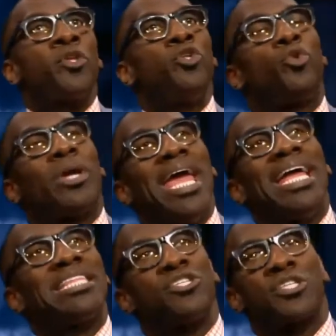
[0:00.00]
You
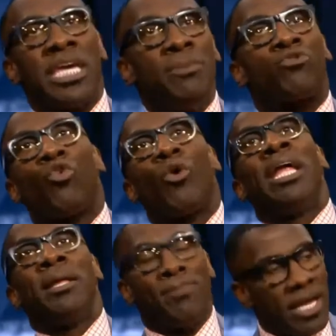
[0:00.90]
can't just keep
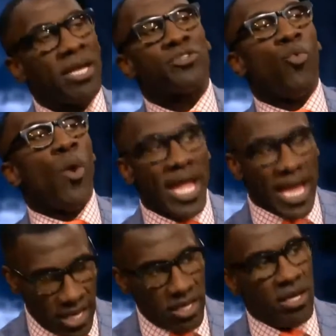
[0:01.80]
trading players away
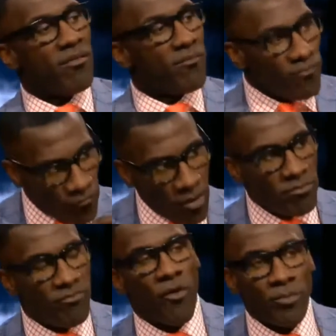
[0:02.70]
from
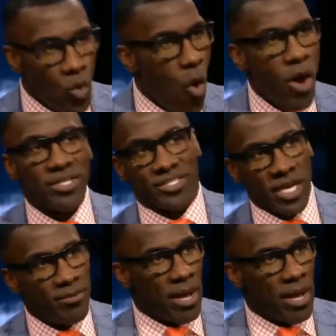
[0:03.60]
from New Orleans, Skip.